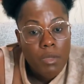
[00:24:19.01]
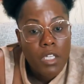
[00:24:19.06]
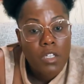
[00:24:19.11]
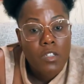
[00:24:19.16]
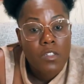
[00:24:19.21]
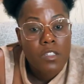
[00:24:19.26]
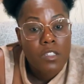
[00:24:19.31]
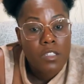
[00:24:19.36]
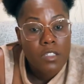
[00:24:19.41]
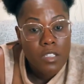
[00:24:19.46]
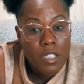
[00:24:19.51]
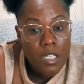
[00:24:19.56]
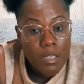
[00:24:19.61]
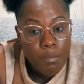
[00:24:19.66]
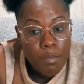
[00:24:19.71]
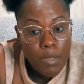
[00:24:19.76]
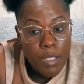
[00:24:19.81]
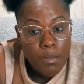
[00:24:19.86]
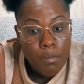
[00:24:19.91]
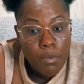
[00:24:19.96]
because
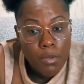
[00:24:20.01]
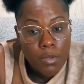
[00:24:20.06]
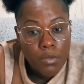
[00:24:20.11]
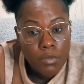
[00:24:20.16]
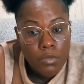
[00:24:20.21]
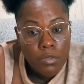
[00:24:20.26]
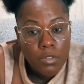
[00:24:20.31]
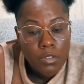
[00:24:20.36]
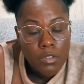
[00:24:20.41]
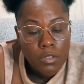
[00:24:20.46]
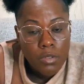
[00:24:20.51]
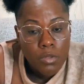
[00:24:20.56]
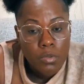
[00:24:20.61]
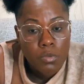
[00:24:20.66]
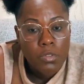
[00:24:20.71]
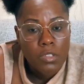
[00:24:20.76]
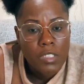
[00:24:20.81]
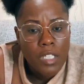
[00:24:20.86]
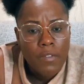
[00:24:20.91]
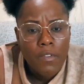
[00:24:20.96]
sick people
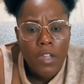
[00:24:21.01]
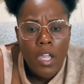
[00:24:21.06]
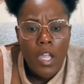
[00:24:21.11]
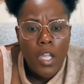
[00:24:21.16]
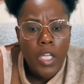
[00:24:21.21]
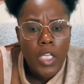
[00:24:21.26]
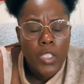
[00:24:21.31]
do stuff.